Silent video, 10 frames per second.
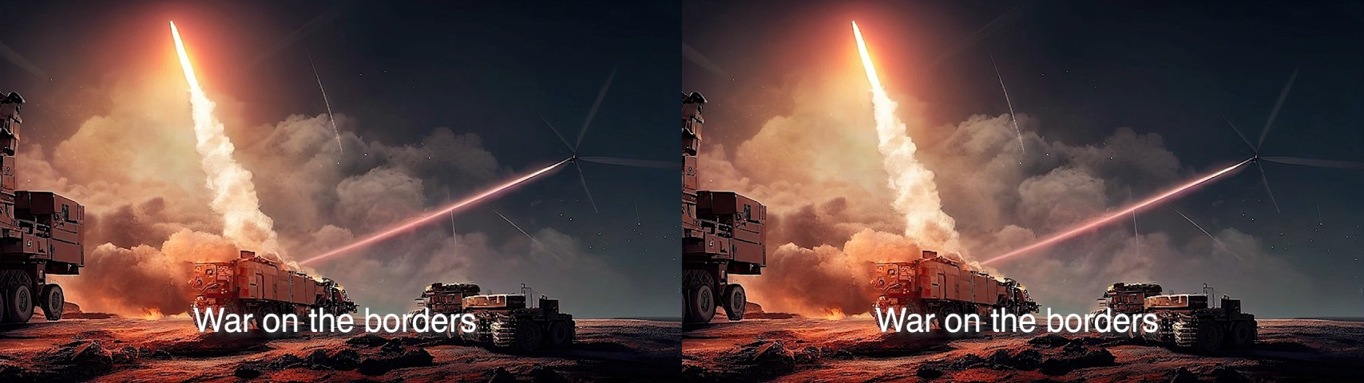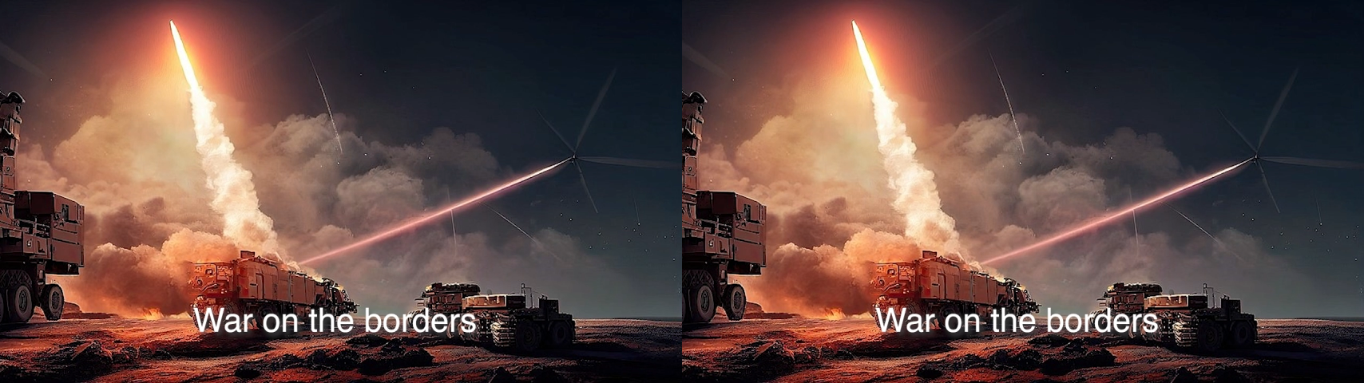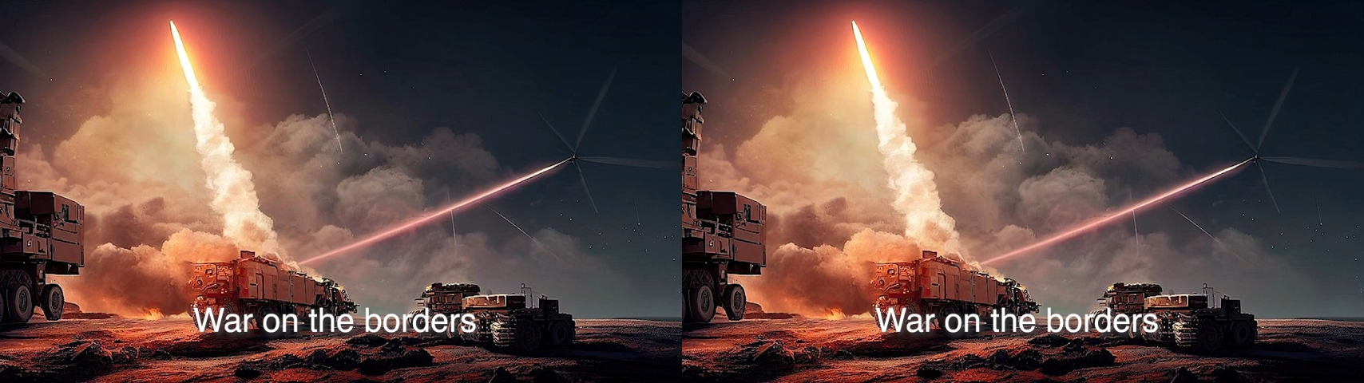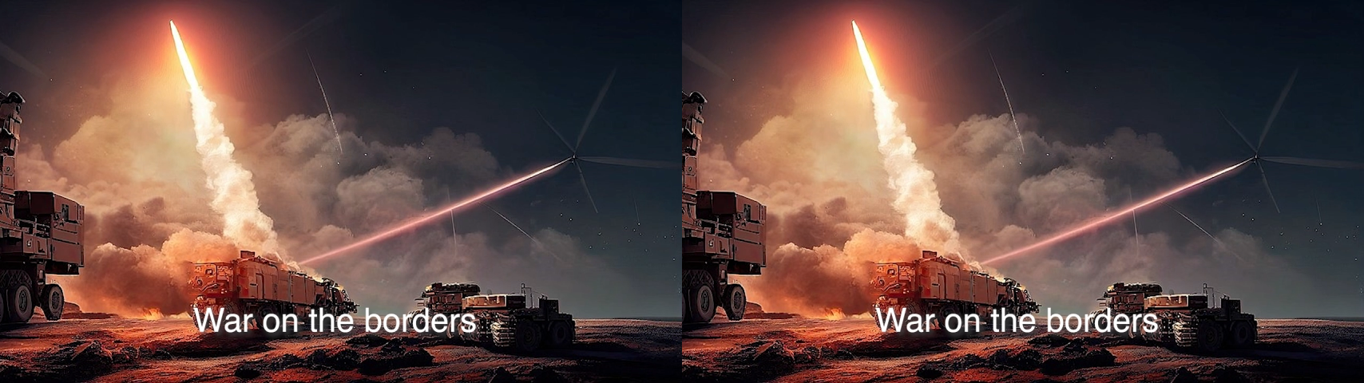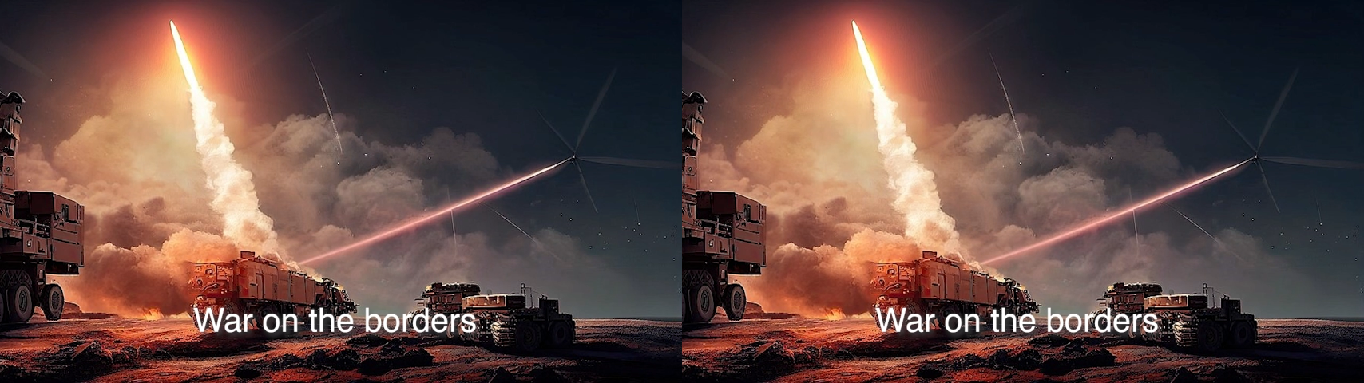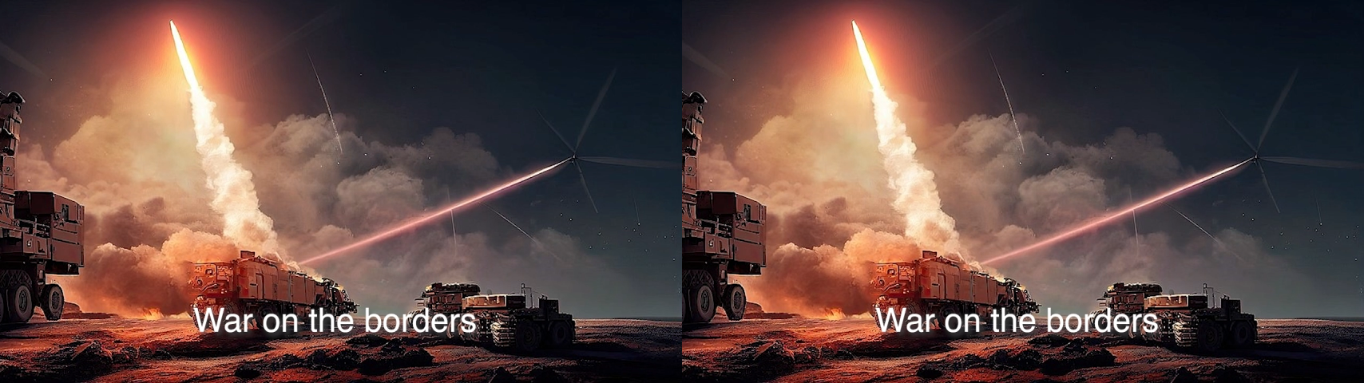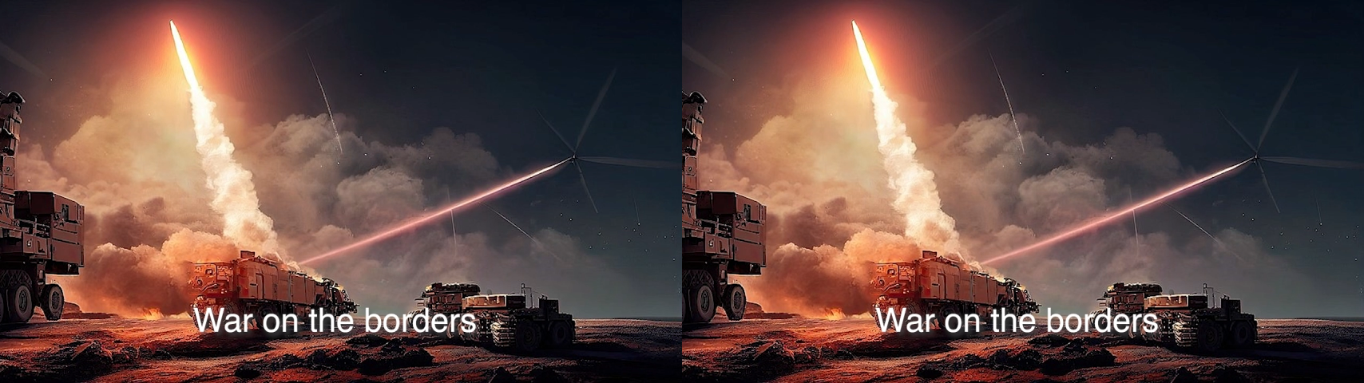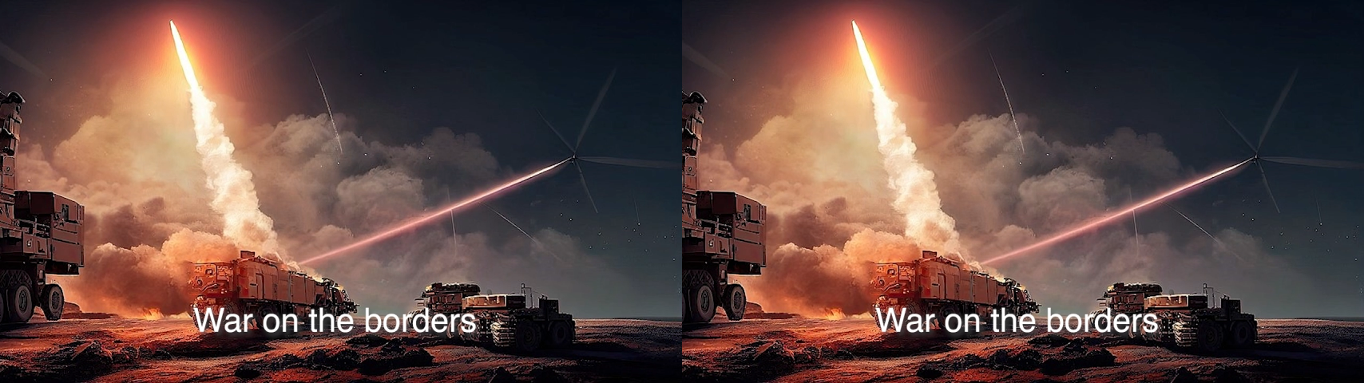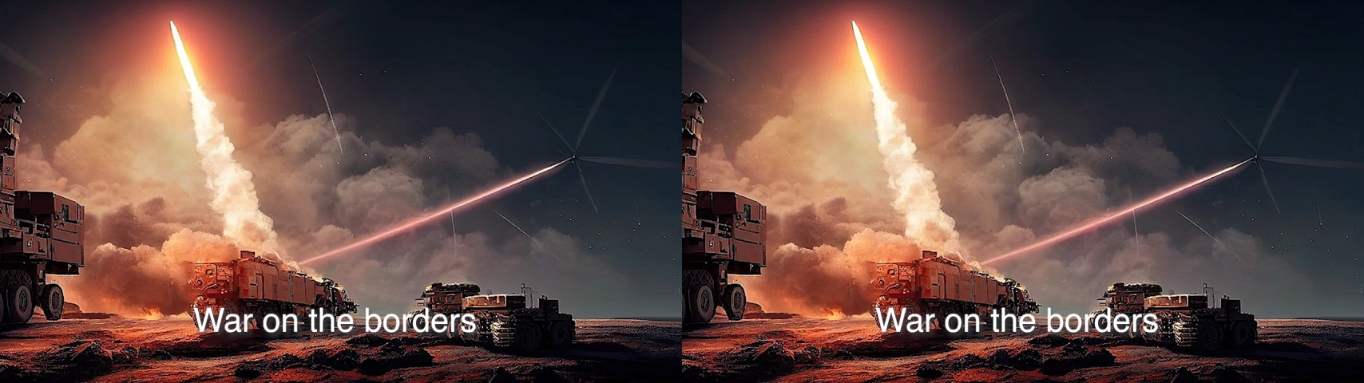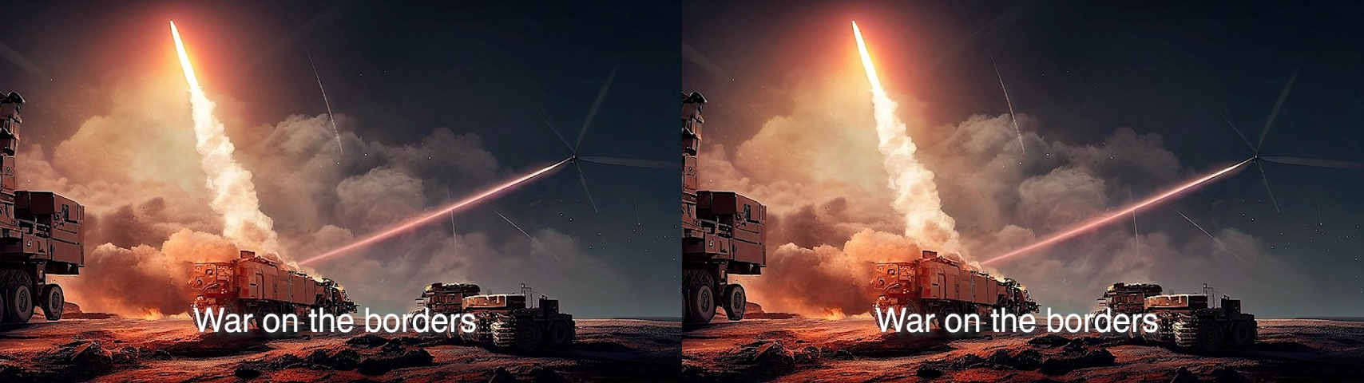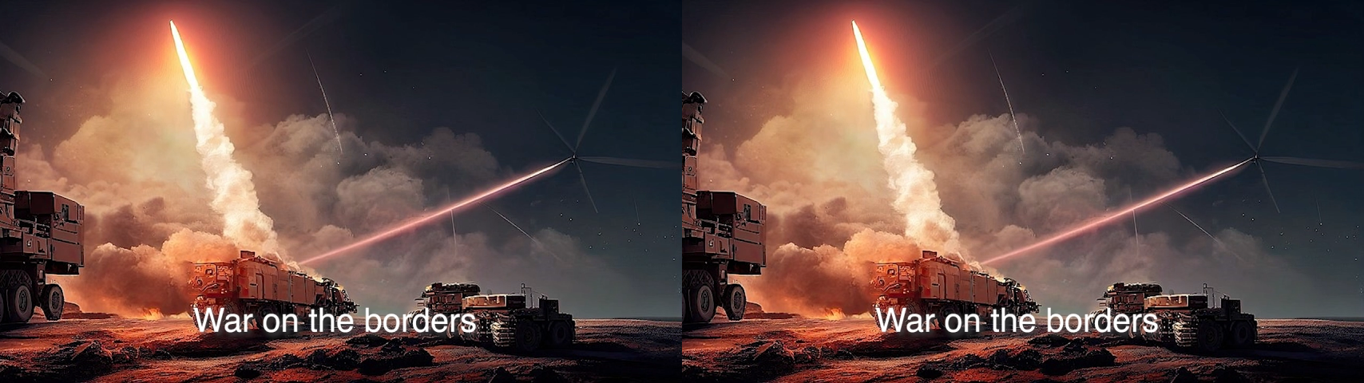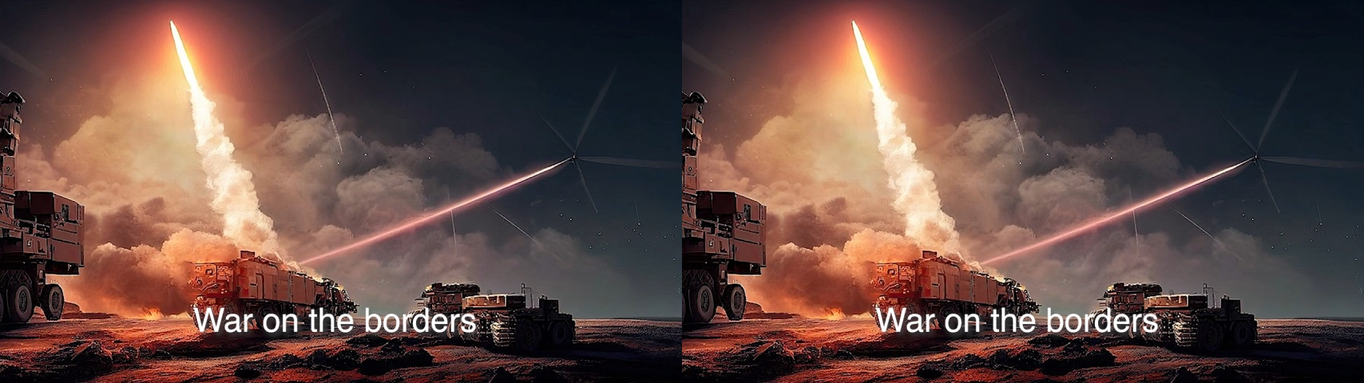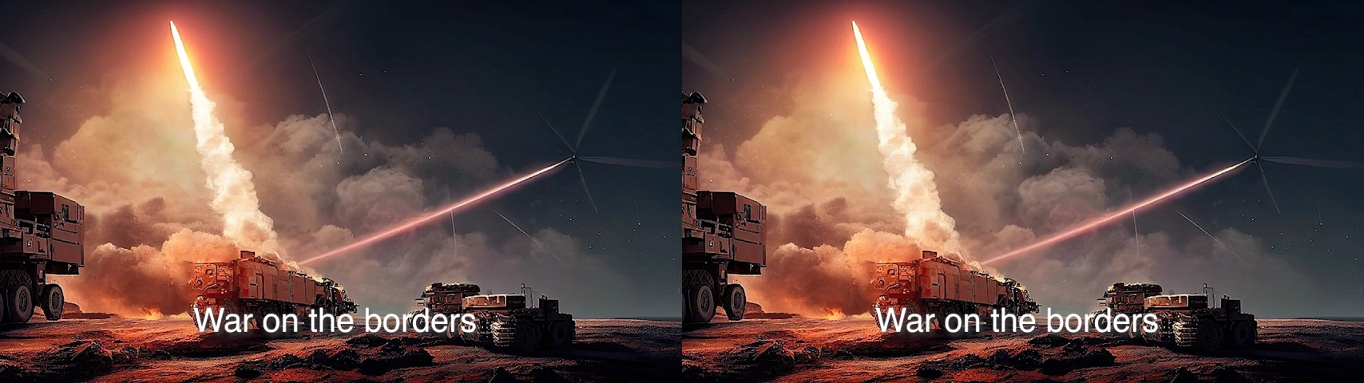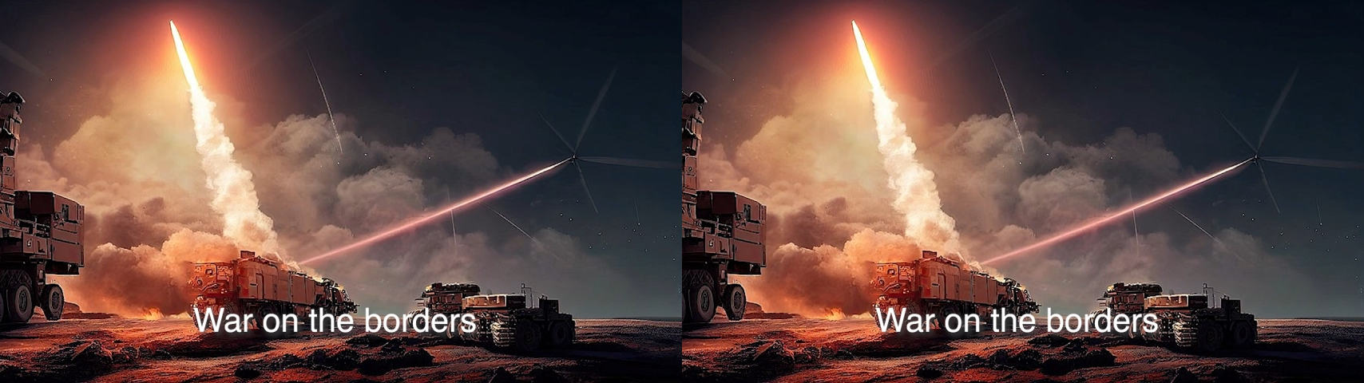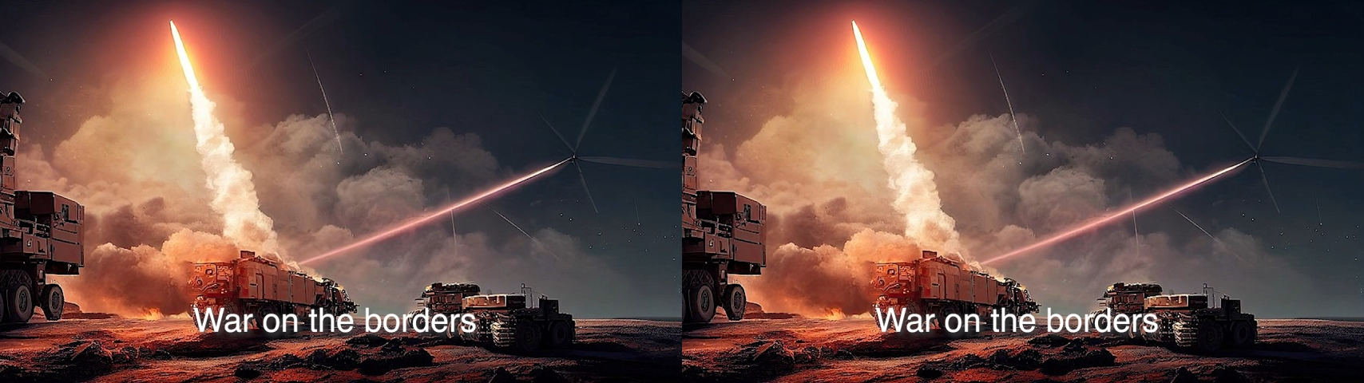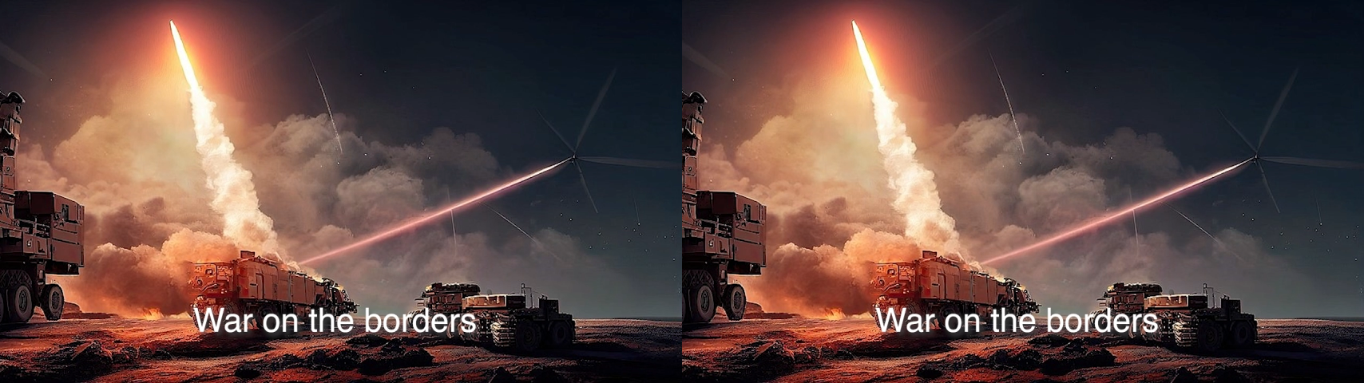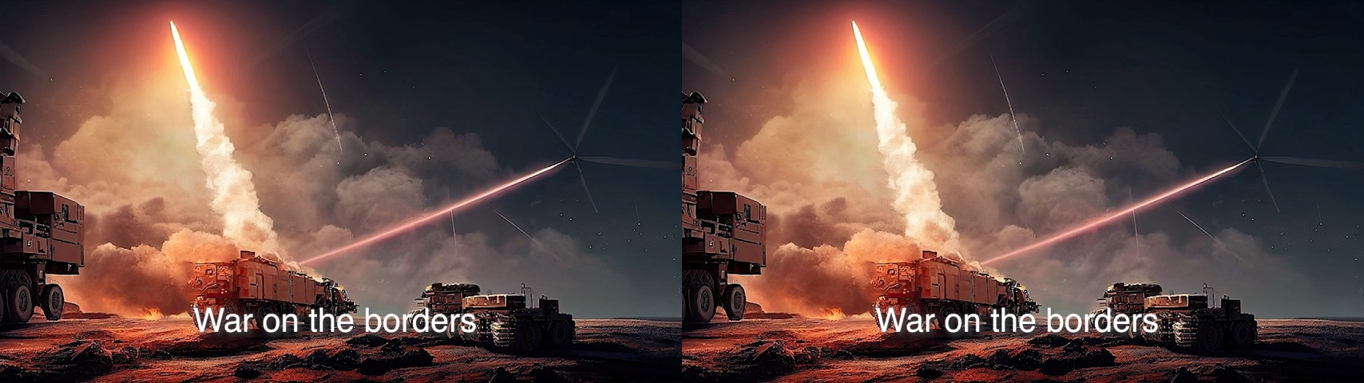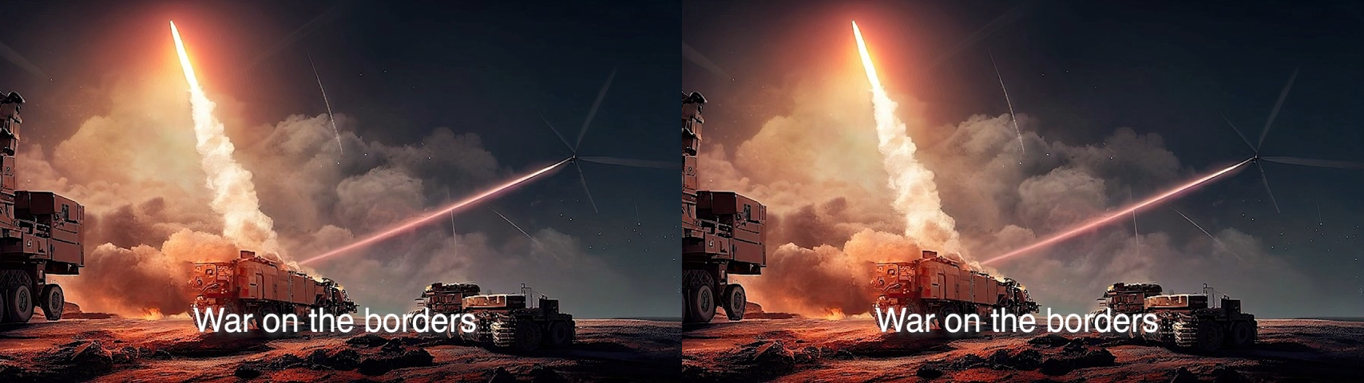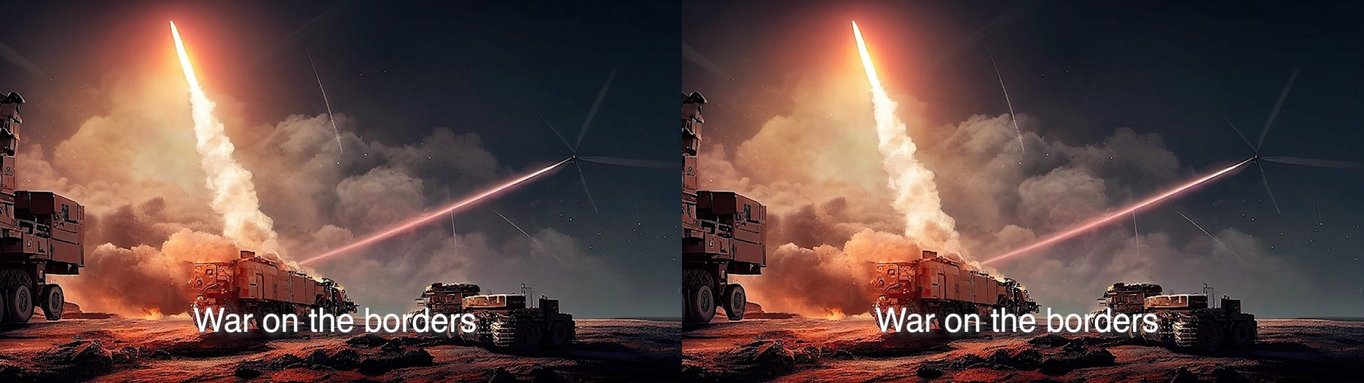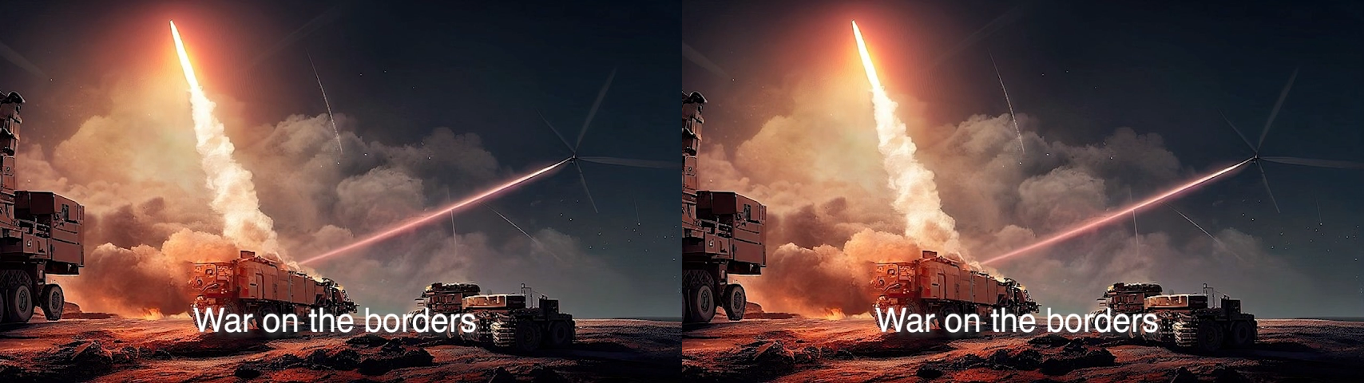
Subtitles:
[unreadable: no face in view]